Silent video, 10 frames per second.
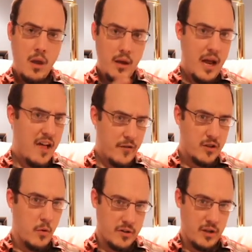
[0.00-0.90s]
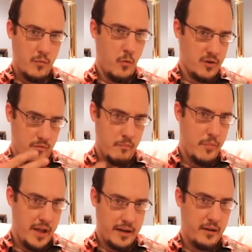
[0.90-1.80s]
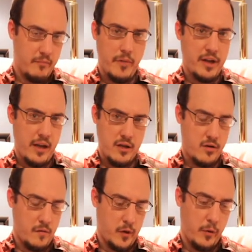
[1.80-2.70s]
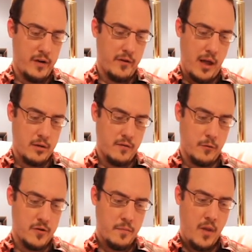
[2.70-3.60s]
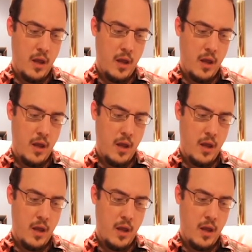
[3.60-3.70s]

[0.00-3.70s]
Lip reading: Ethics was a big issue for Greek philosophers.